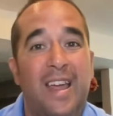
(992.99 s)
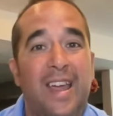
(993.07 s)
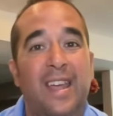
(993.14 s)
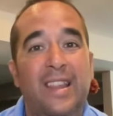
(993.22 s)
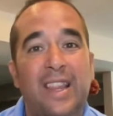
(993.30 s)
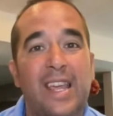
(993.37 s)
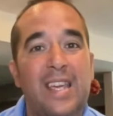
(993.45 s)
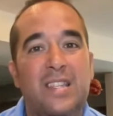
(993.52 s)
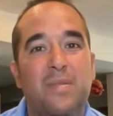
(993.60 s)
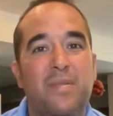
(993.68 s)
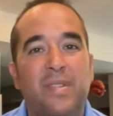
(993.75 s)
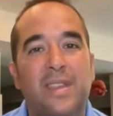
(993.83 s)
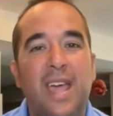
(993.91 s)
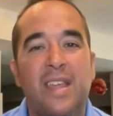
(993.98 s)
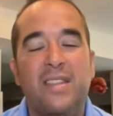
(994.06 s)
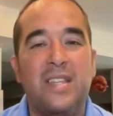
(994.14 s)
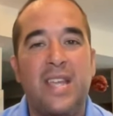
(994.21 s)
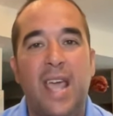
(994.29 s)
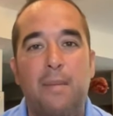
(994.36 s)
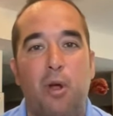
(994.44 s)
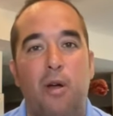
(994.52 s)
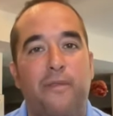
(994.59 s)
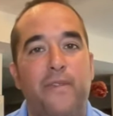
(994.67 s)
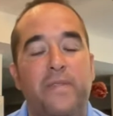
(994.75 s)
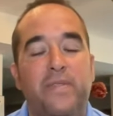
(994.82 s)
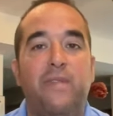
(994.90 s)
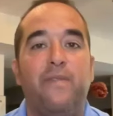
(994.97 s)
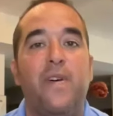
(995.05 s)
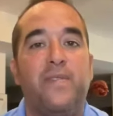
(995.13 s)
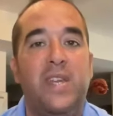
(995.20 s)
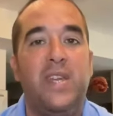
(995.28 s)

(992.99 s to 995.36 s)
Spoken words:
at least get this game around 50-50